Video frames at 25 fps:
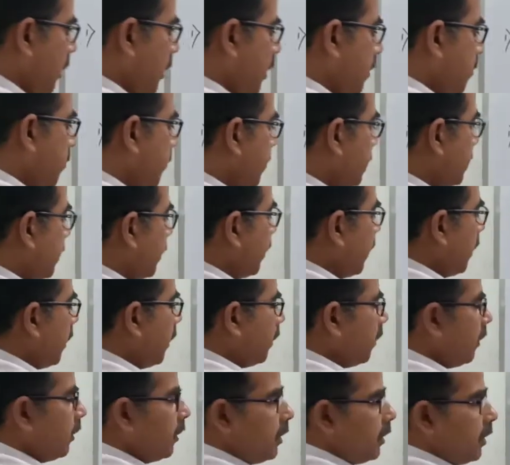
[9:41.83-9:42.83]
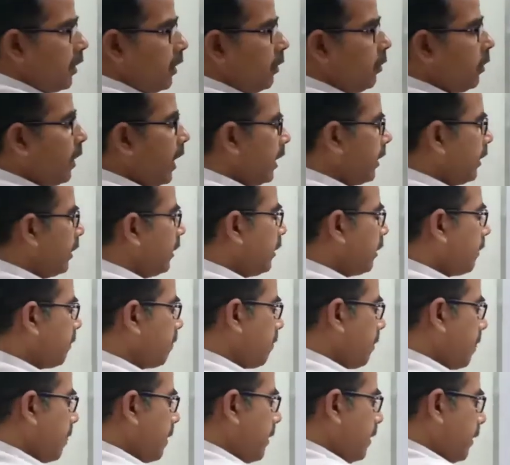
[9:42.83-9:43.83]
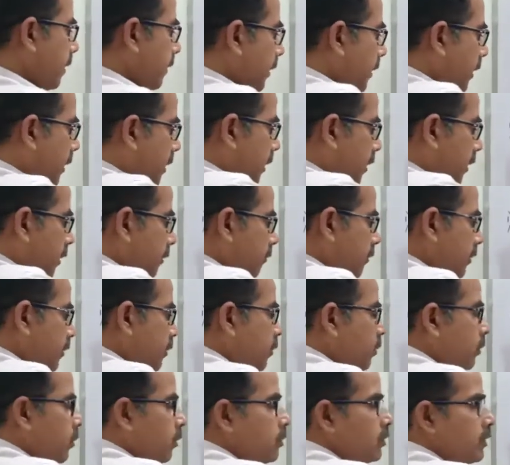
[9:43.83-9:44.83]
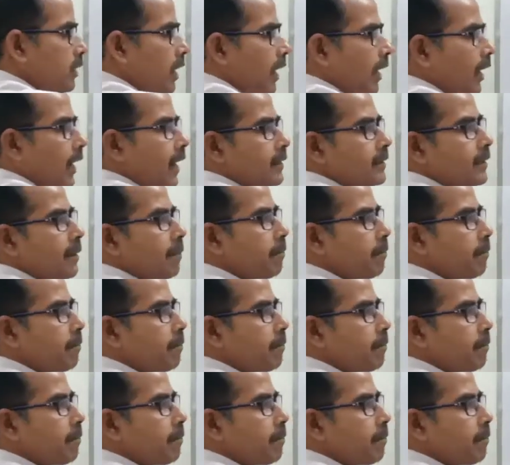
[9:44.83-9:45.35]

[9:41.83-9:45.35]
But here, look at here, the curve goes like as a